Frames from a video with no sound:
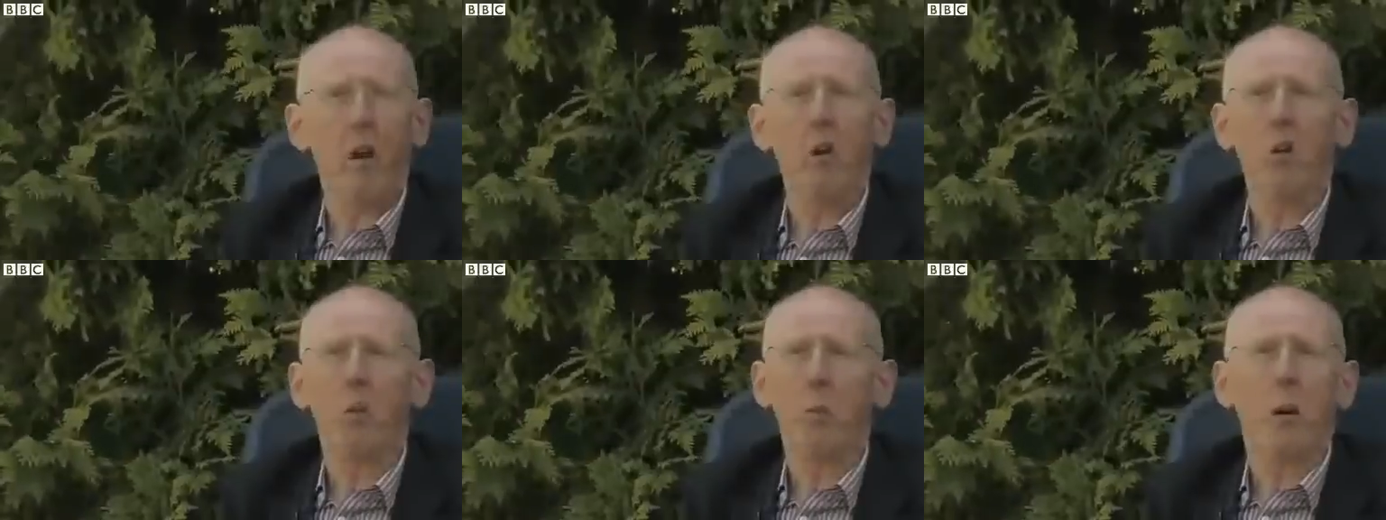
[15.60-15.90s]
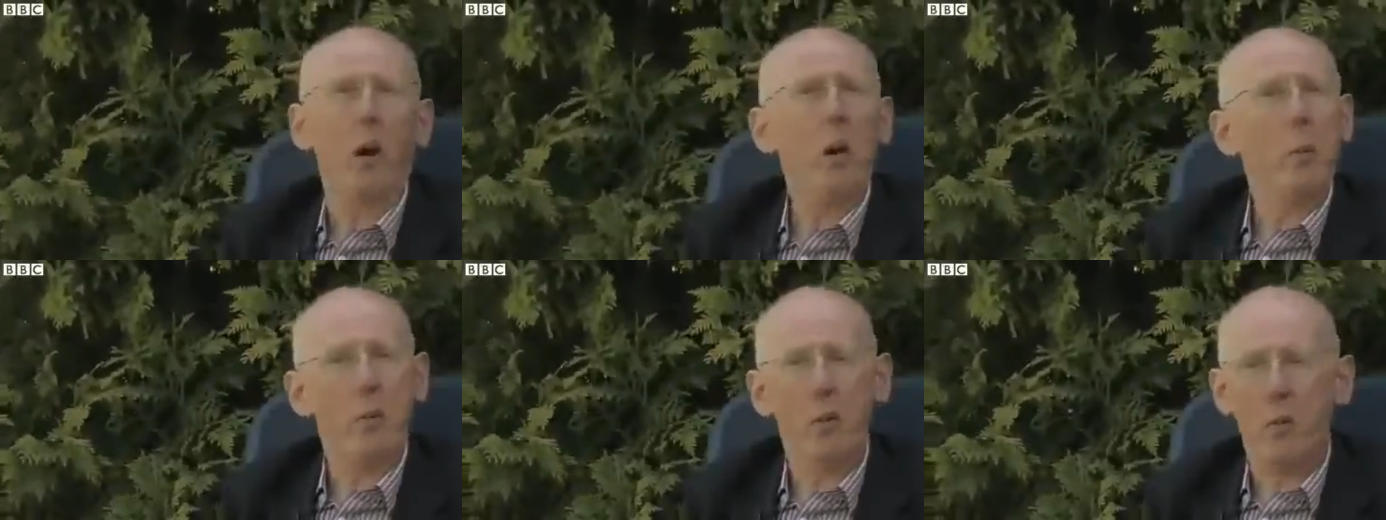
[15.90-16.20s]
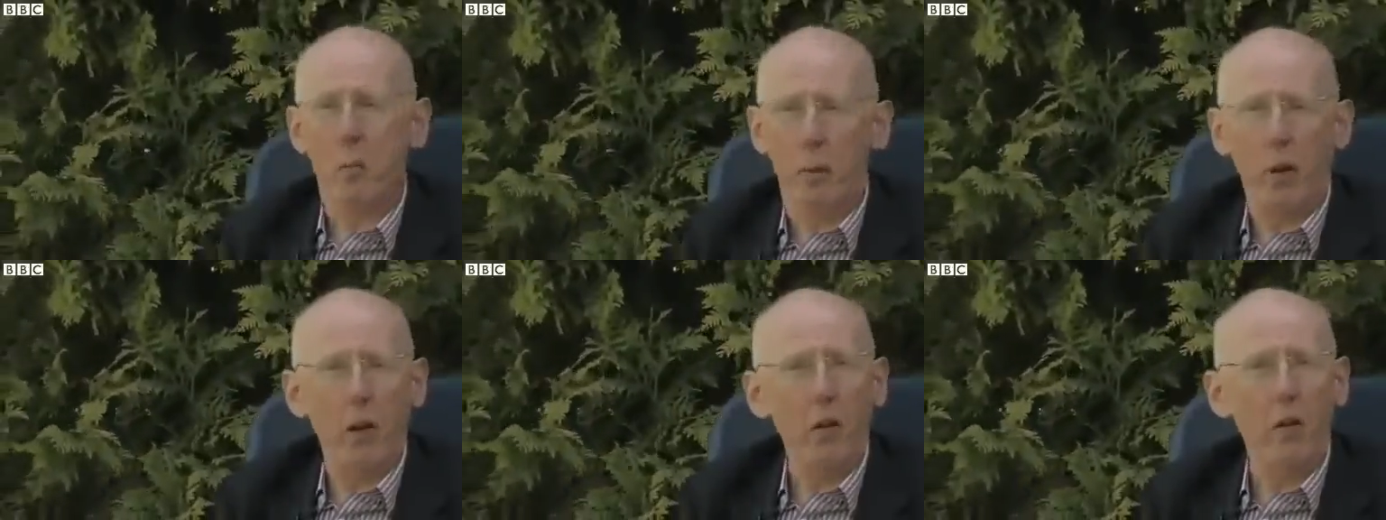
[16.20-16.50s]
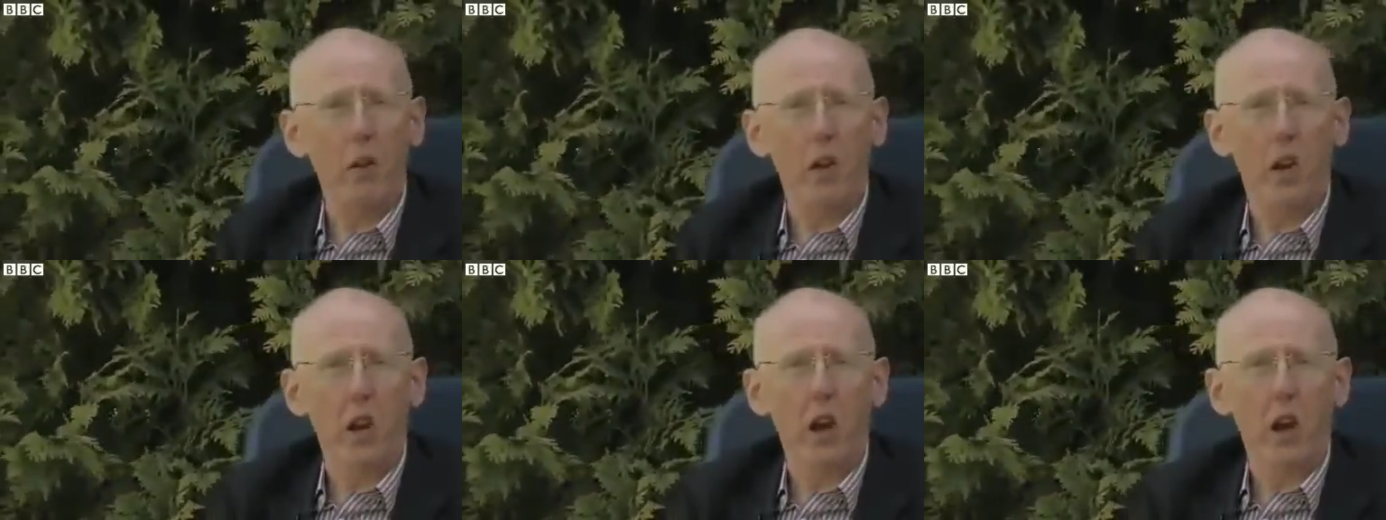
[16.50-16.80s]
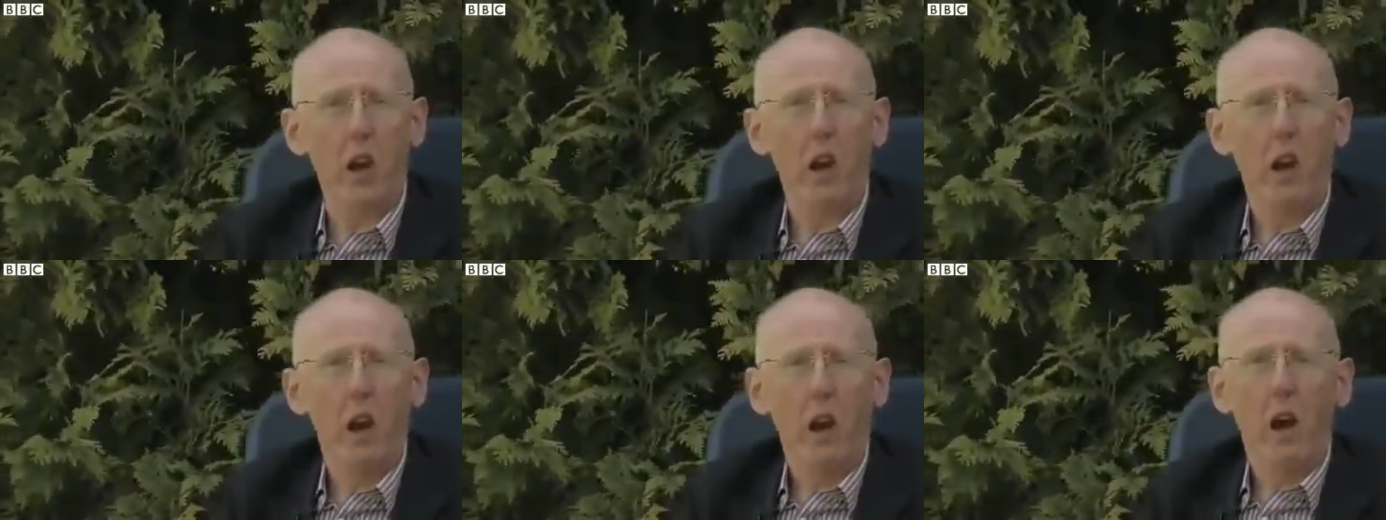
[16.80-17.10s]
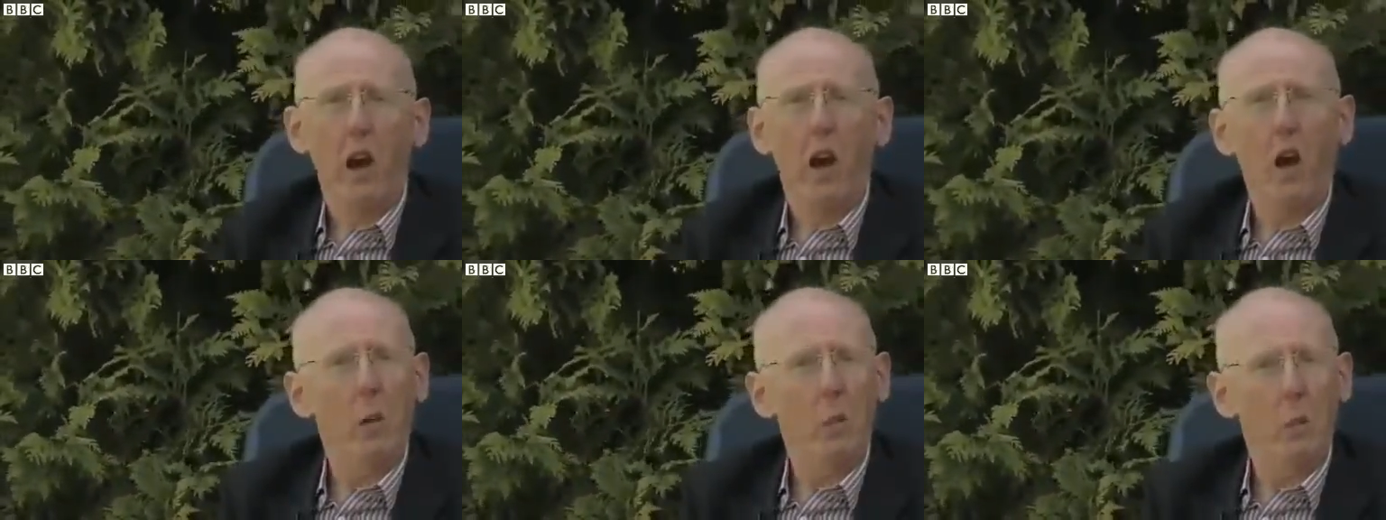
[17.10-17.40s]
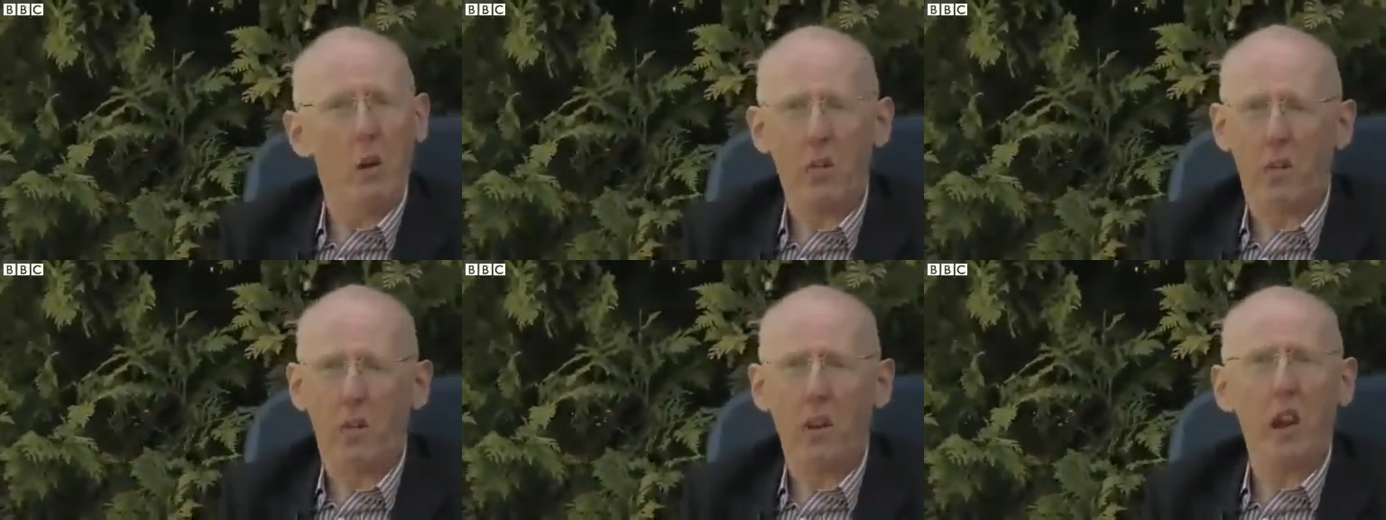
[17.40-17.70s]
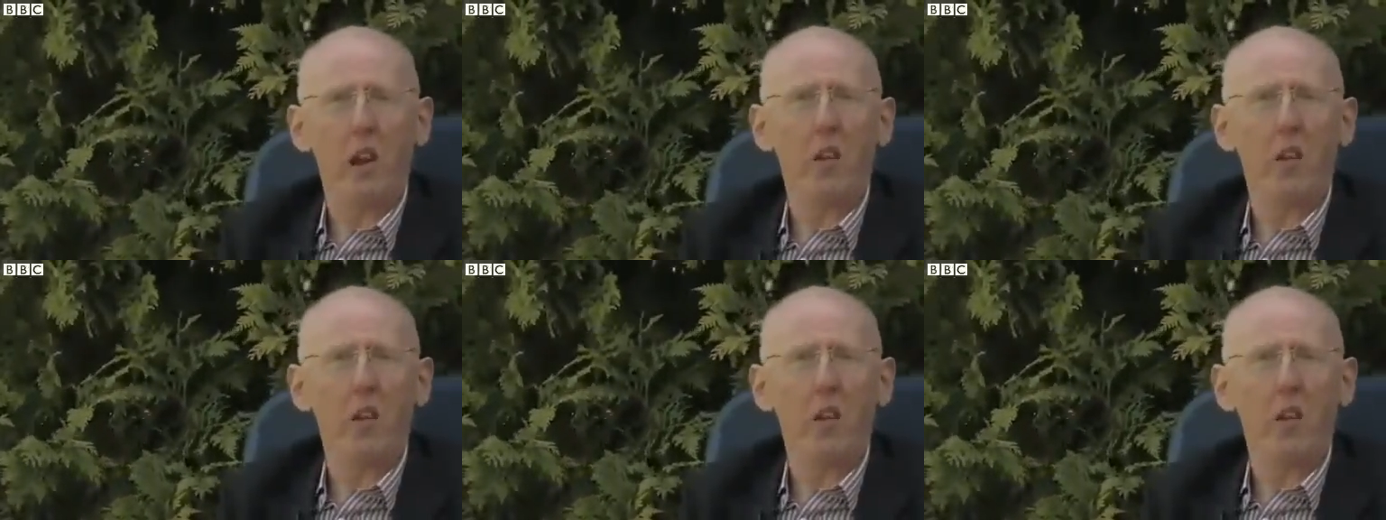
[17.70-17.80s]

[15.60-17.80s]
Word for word: hose pipe is bulging. I must